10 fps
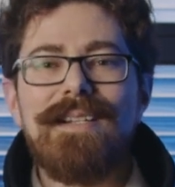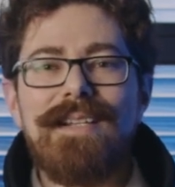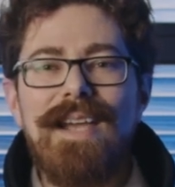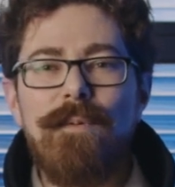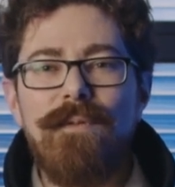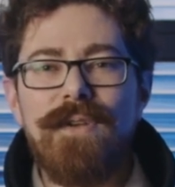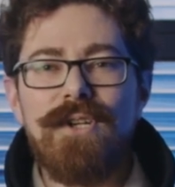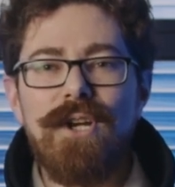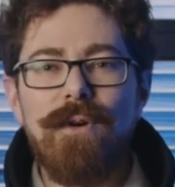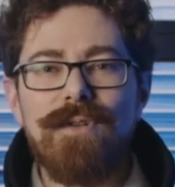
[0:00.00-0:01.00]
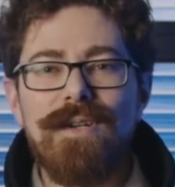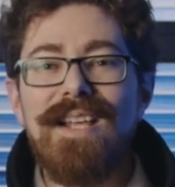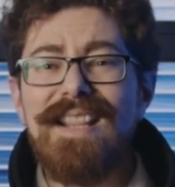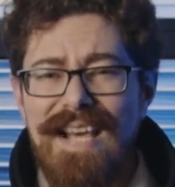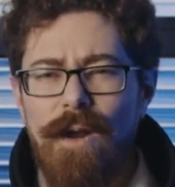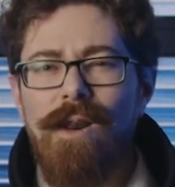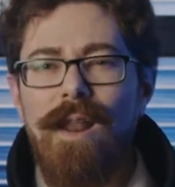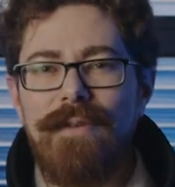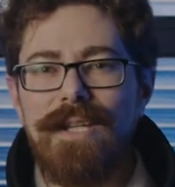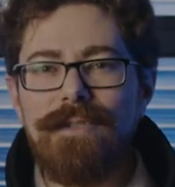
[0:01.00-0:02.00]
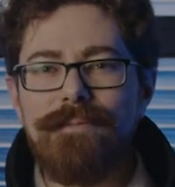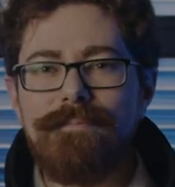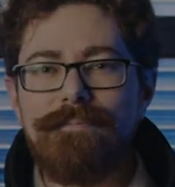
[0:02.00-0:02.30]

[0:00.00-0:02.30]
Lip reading: Get one for your children. They'll love it.